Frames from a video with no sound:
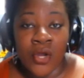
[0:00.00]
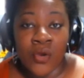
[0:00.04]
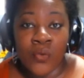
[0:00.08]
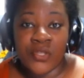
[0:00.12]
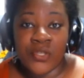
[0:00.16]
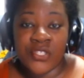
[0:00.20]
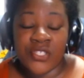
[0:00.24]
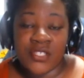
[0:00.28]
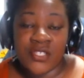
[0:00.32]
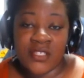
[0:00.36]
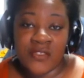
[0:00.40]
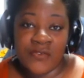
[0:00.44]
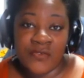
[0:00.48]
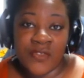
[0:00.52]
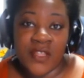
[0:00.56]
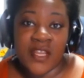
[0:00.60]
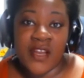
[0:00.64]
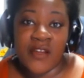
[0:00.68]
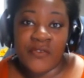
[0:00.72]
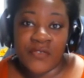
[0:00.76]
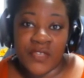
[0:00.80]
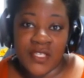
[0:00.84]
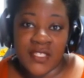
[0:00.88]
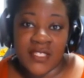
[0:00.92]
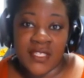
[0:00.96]
which is the
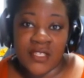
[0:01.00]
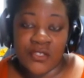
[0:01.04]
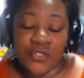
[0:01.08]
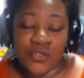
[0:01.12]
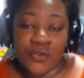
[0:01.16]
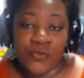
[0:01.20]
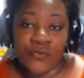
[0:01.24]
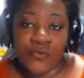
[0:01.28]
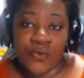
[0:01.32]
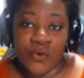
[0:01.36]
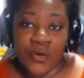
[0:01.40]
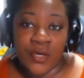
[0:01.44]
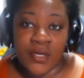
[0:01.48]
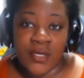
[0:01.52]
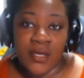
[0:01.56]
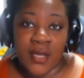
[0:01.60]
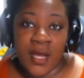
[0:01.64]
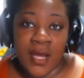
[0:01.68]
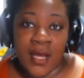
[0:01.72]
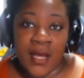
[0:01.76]
Philadelphia Center for